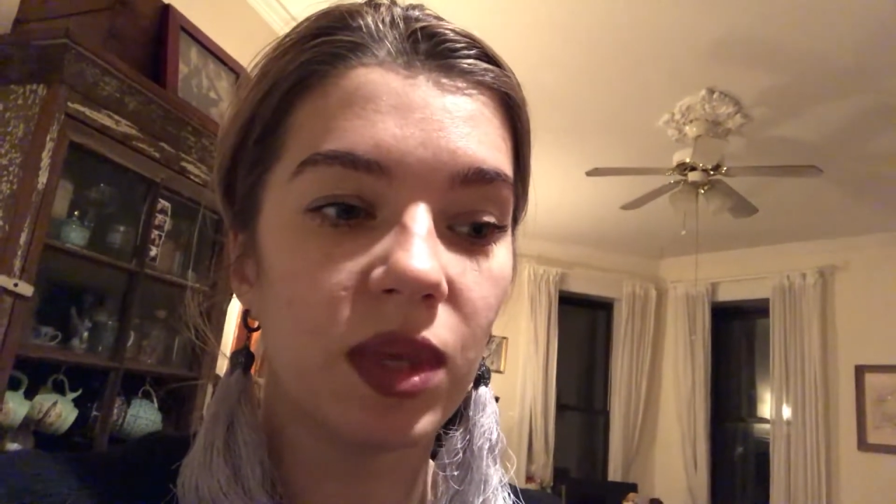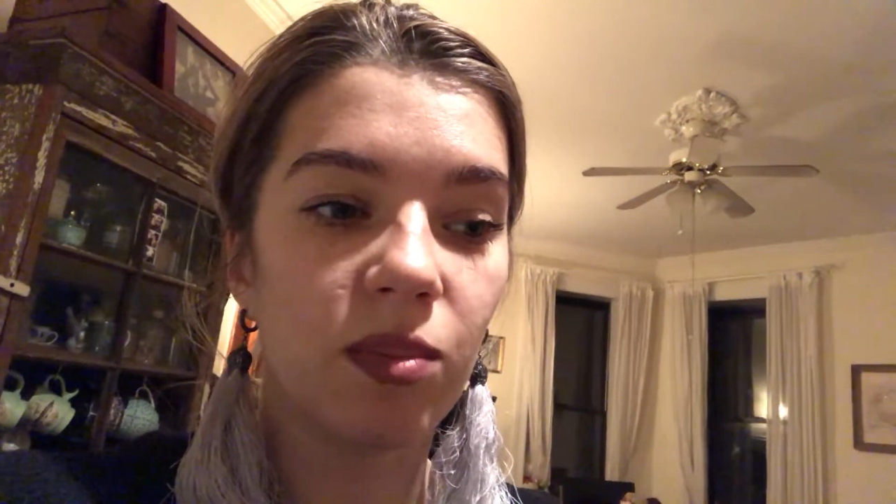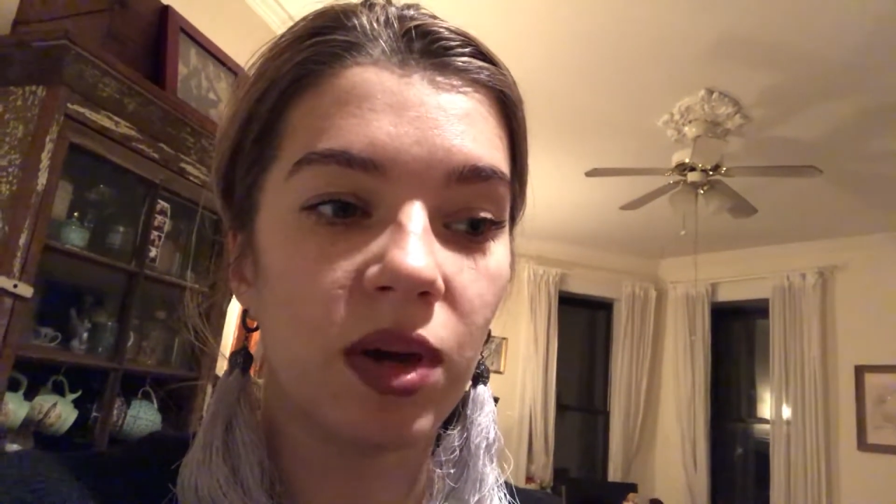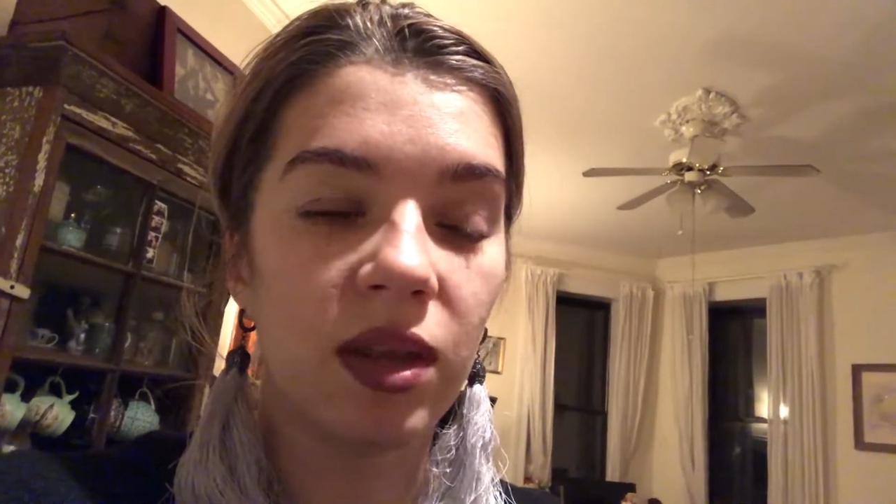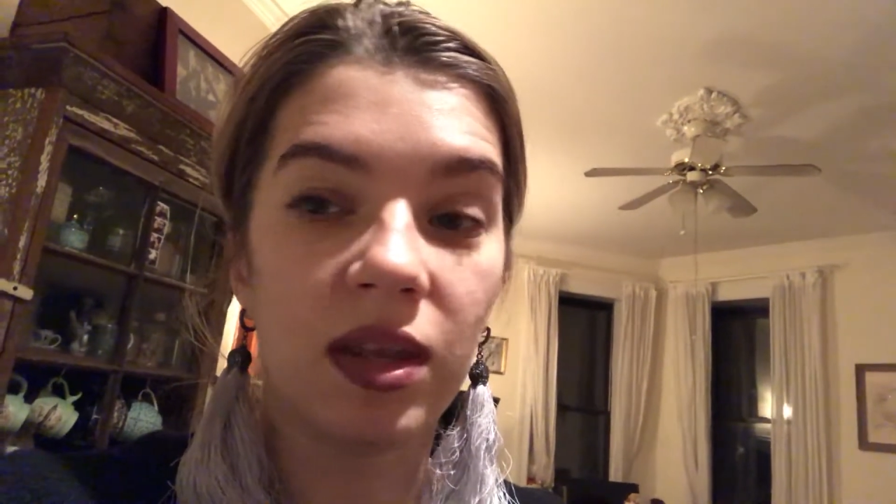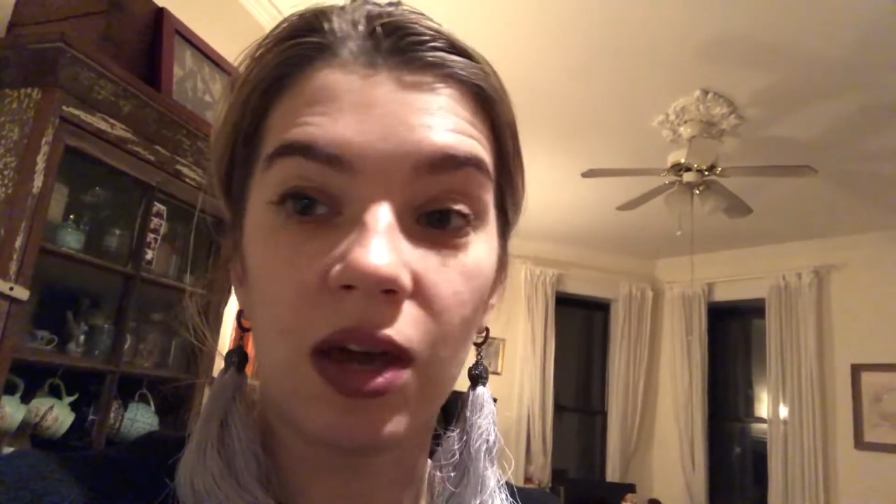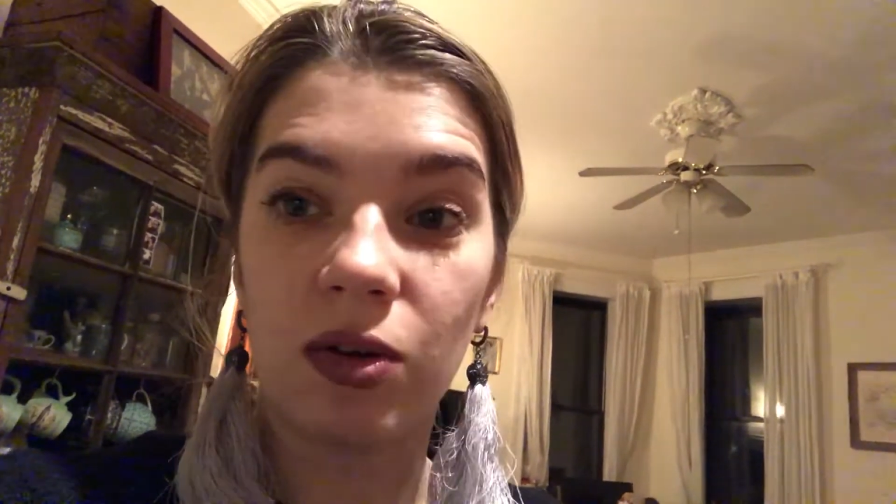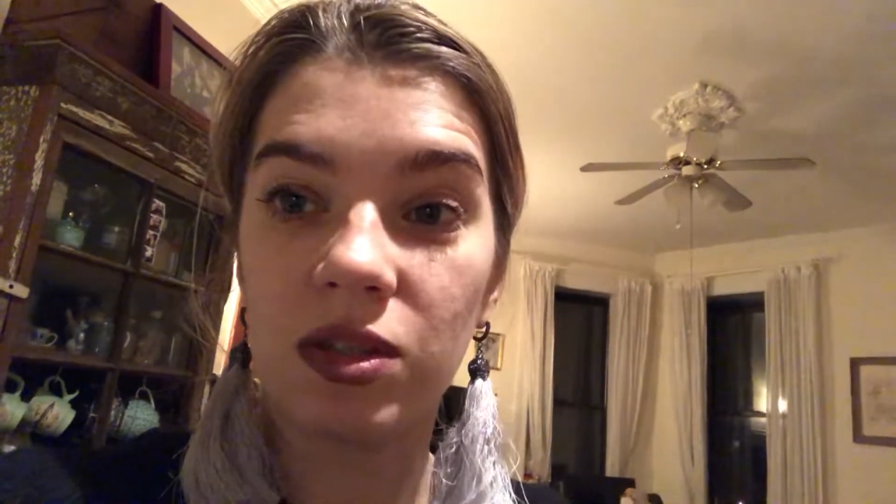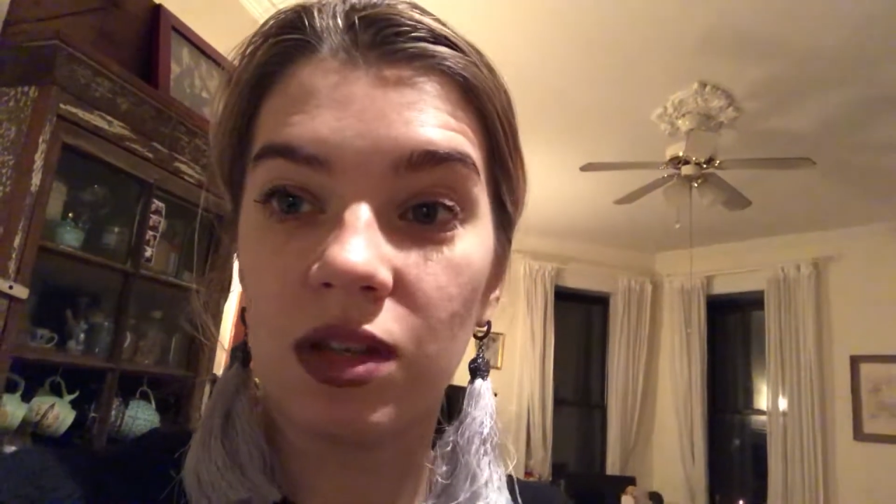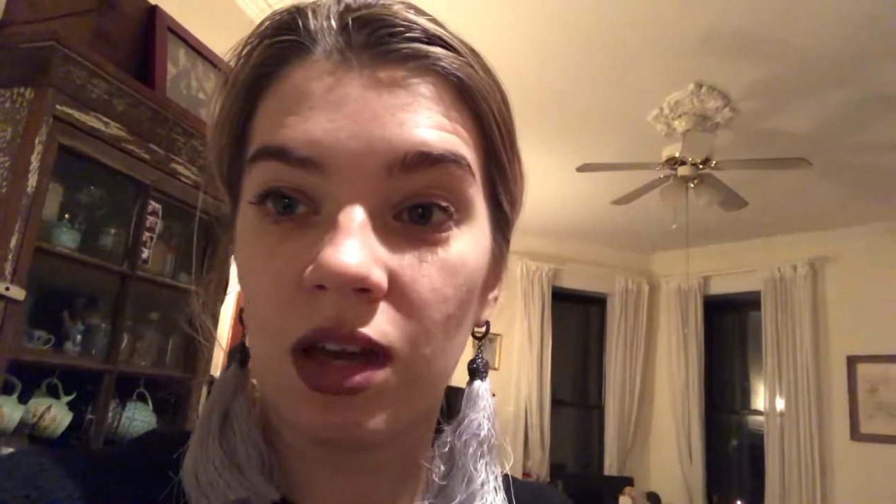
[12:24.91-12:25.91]
But now
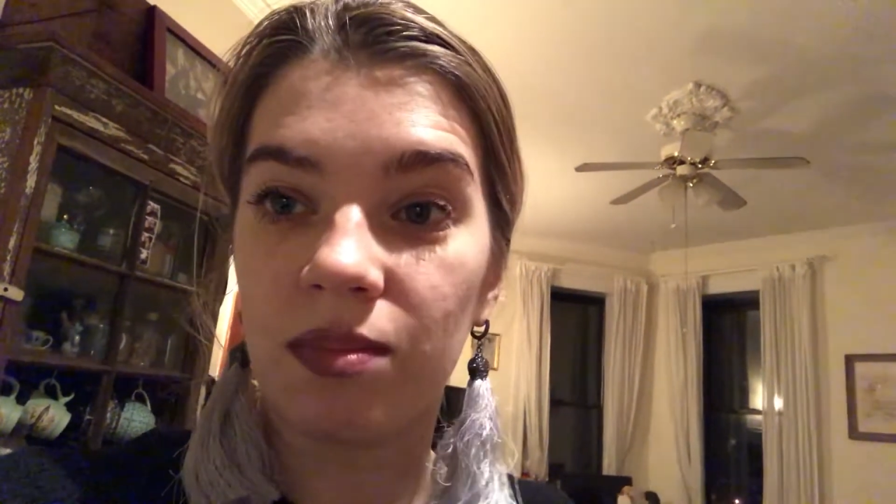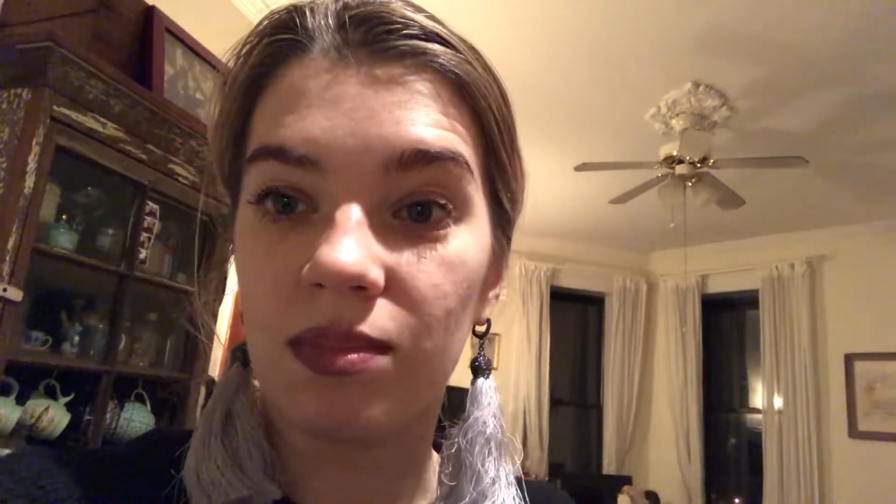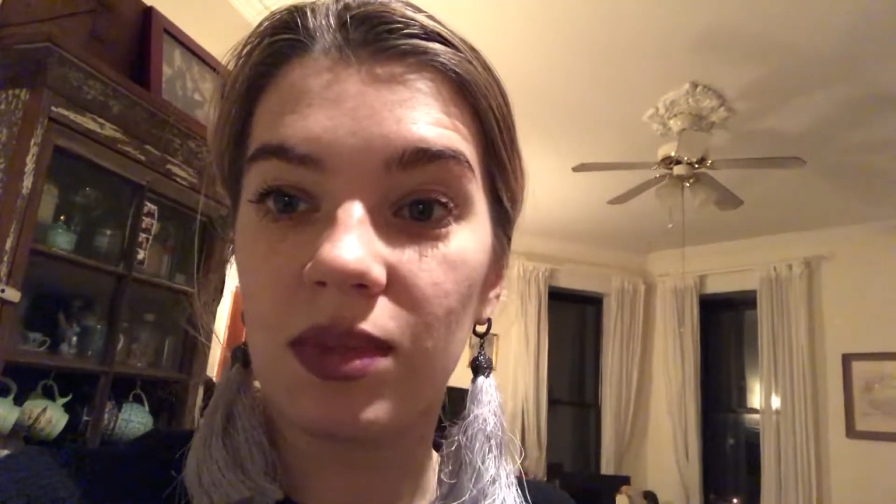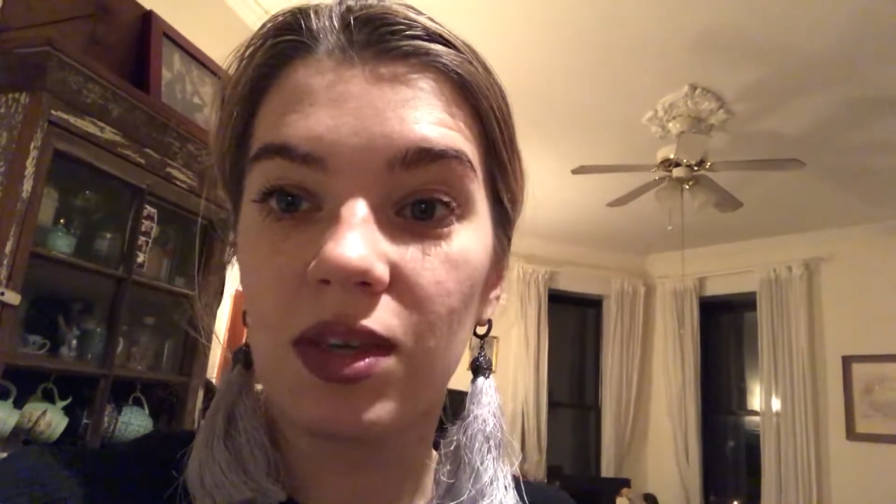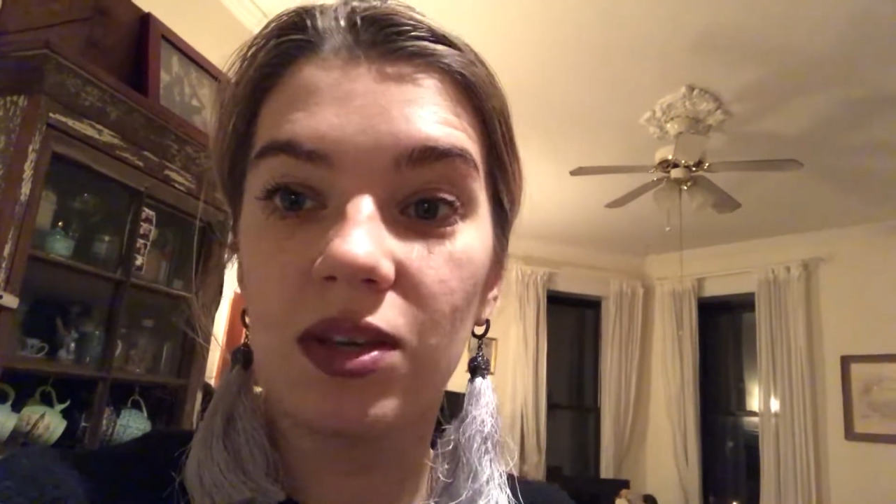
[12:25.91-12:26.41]
it's time